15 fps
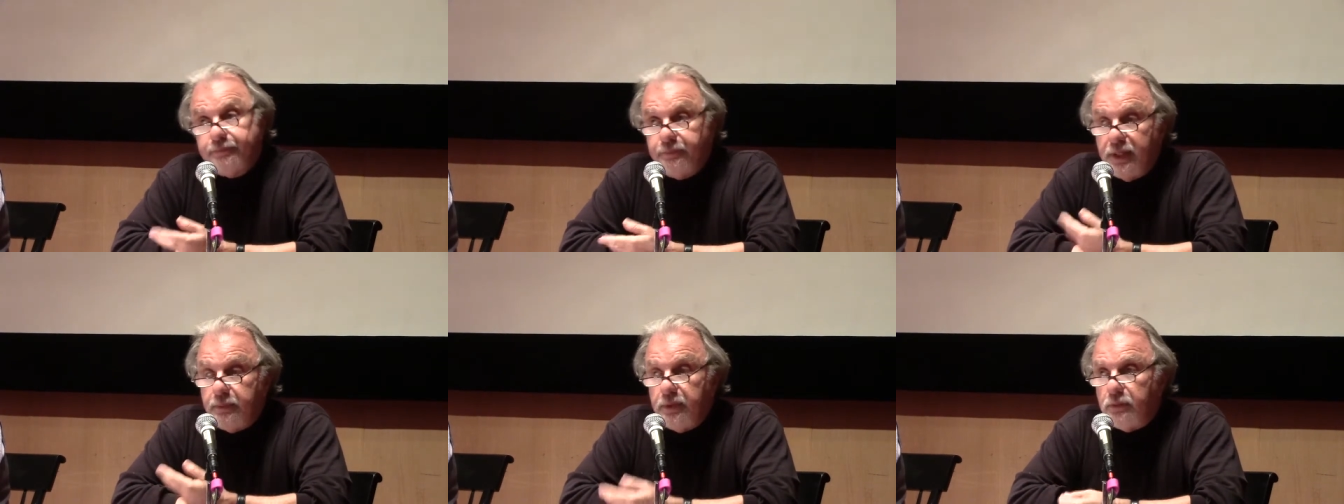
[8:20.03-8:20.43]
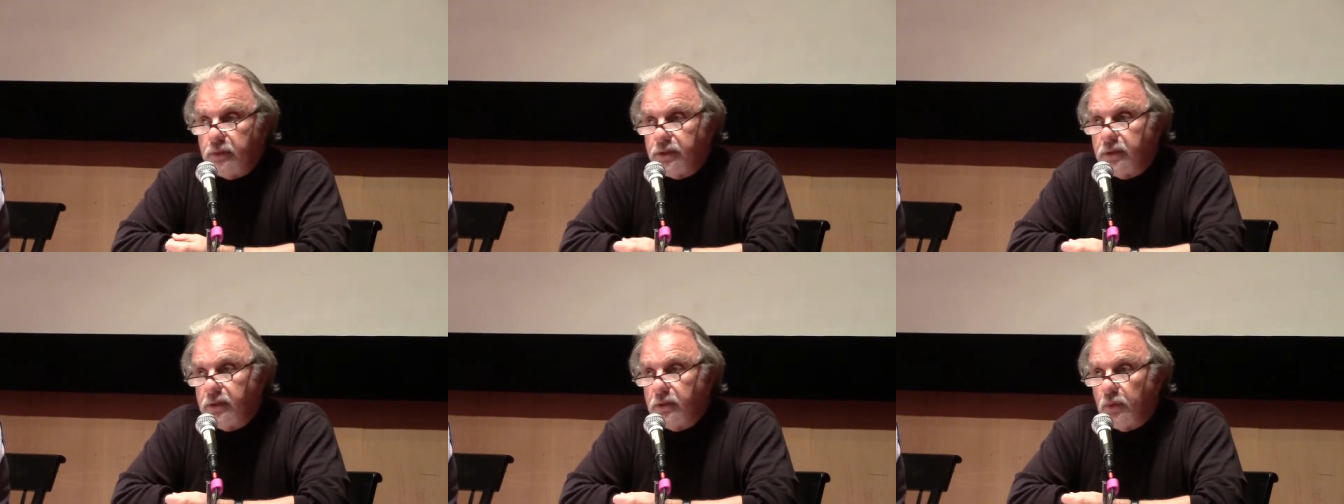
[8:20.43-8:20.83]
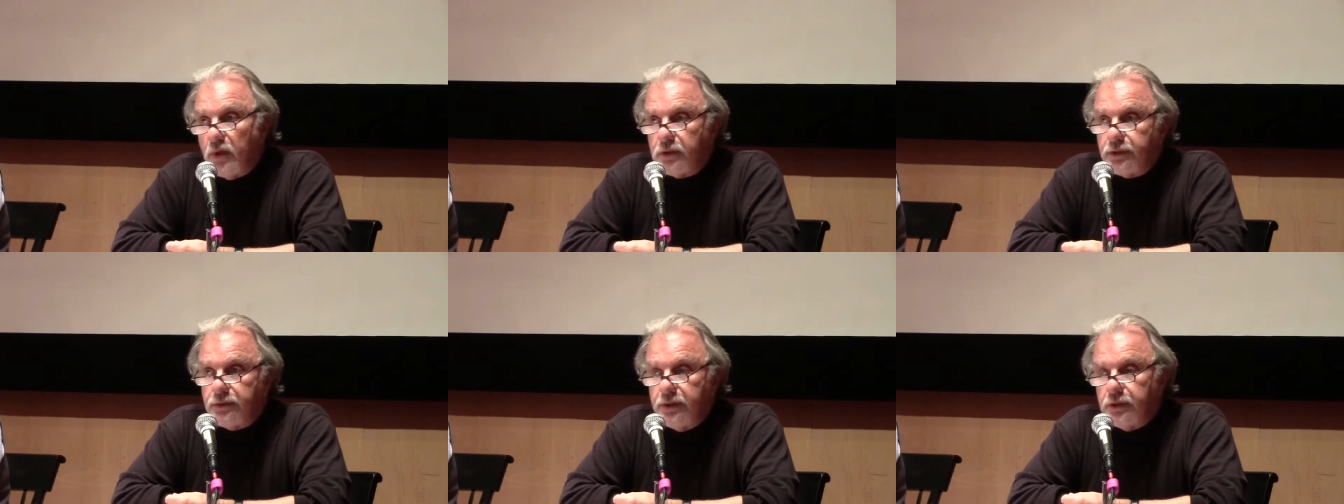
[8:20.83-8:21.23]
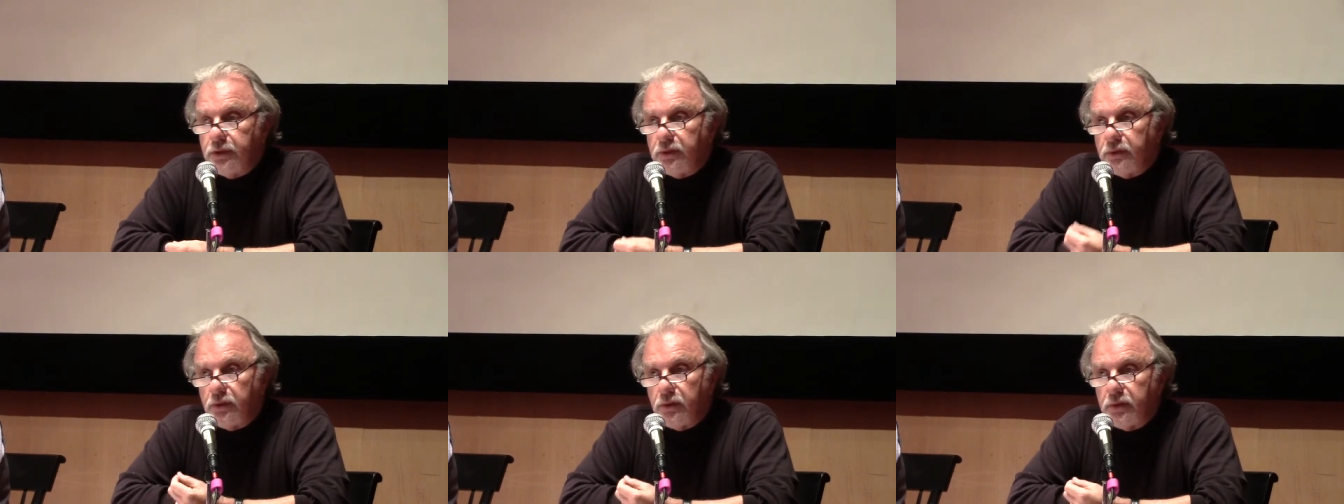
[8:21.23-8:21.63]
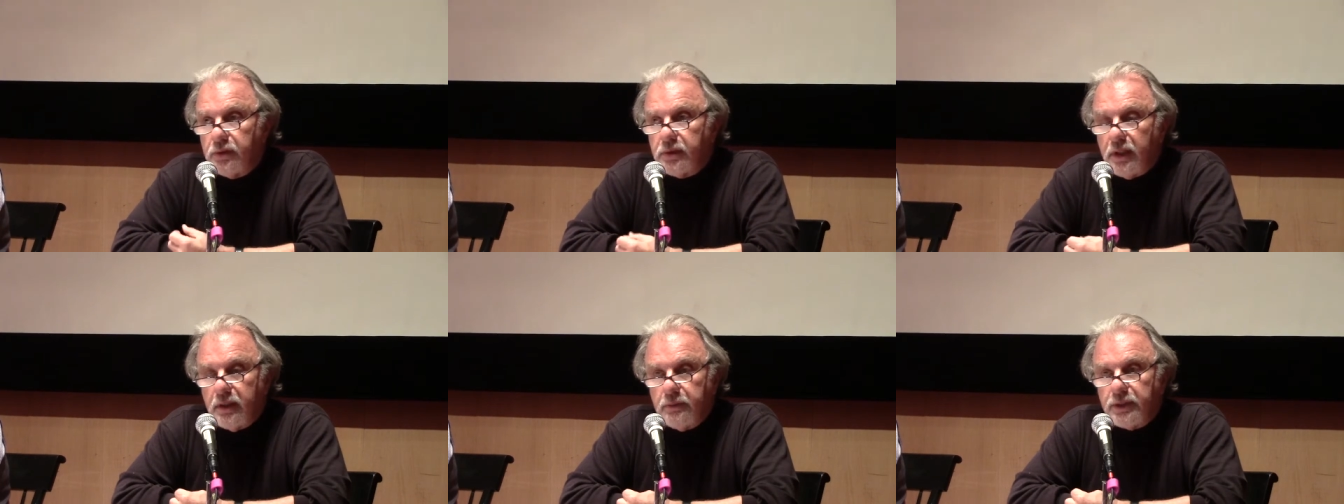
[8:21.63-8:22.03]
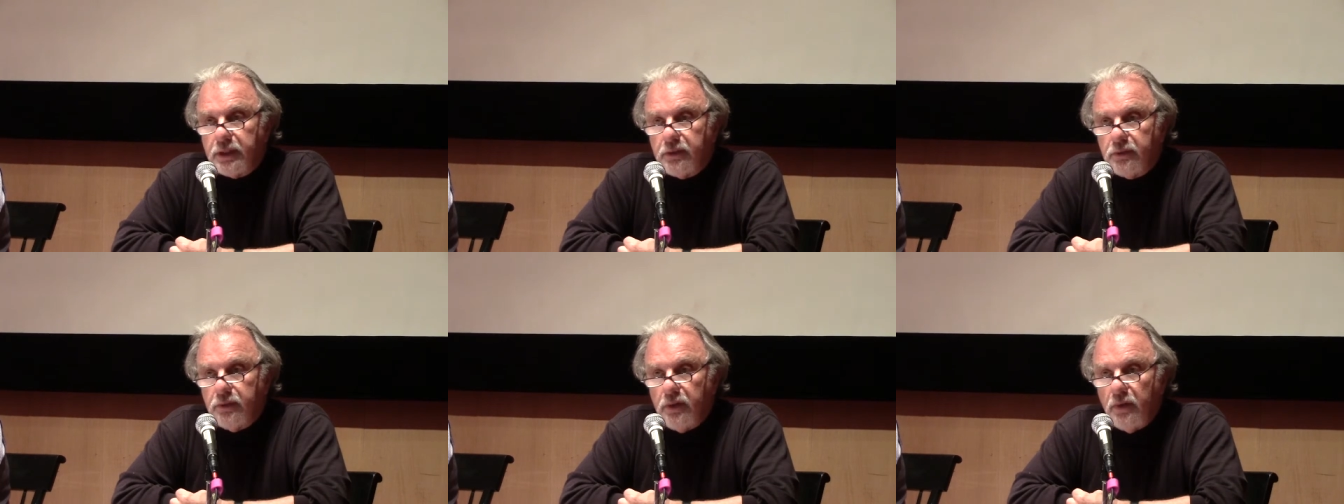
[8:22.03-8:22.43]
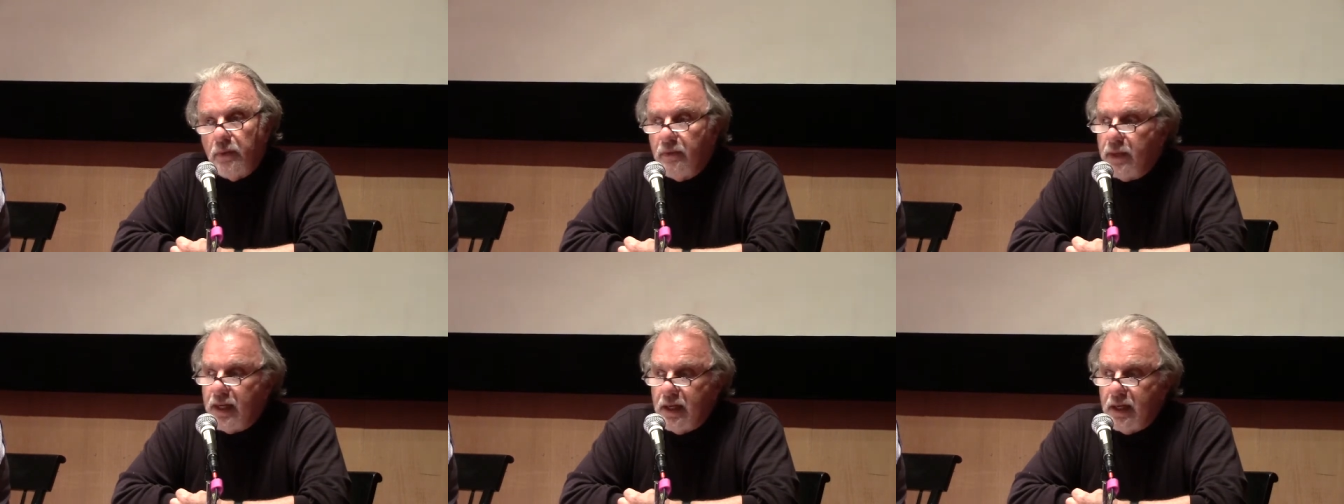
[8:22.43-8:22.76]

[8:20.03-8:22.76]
maybe it was in the Wall Street Journal or the Times, I don't know,